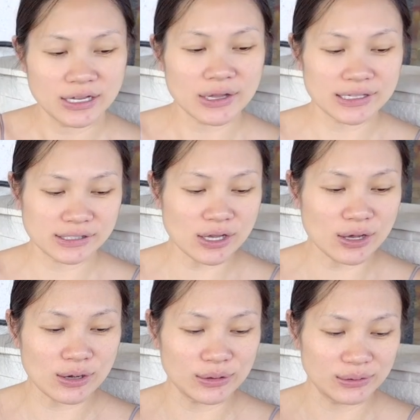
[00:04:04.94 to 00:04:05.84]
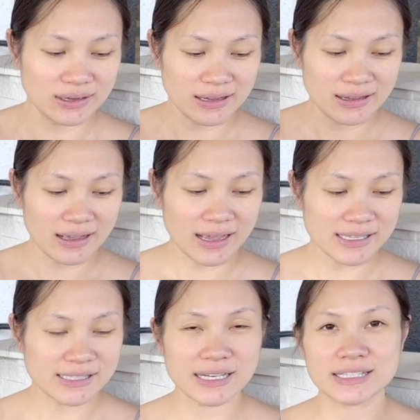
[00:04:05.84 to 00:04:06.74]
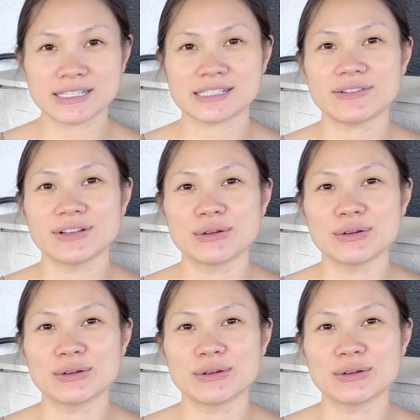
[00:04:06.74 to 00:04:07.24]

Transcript: Okay, so I set it to 71.